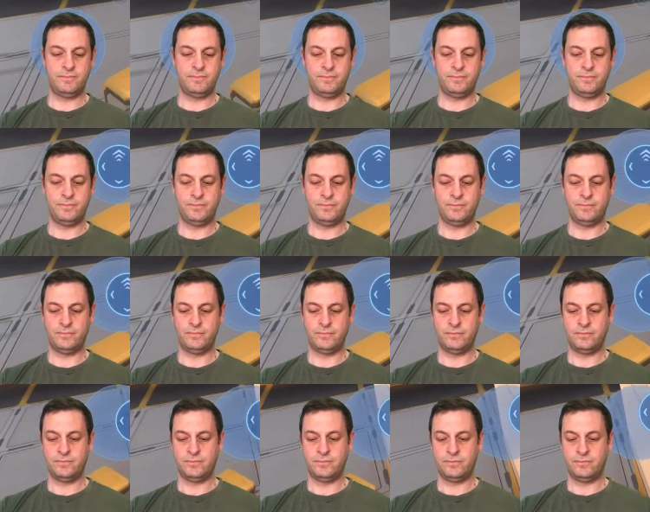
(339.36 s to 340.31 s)

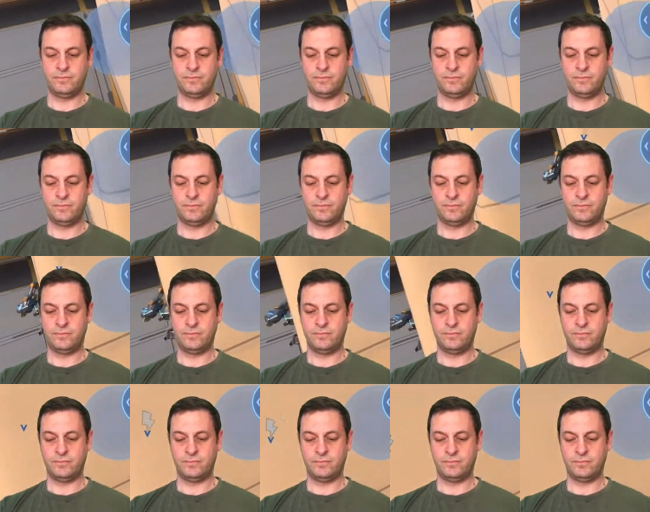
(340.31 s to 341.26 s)

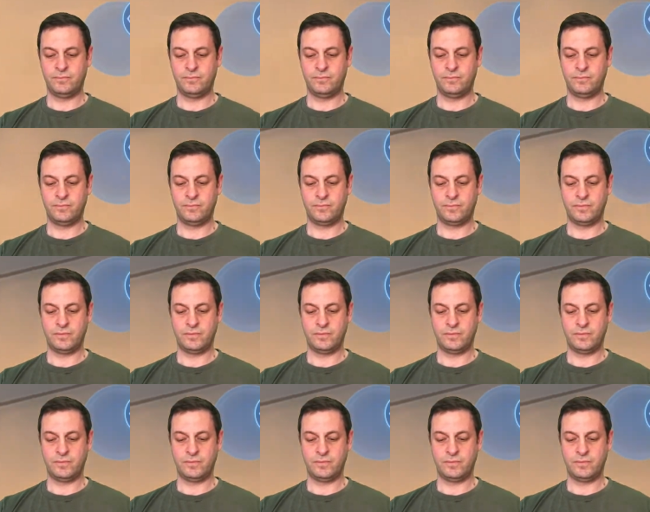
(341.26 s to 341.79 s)
(no one is talking)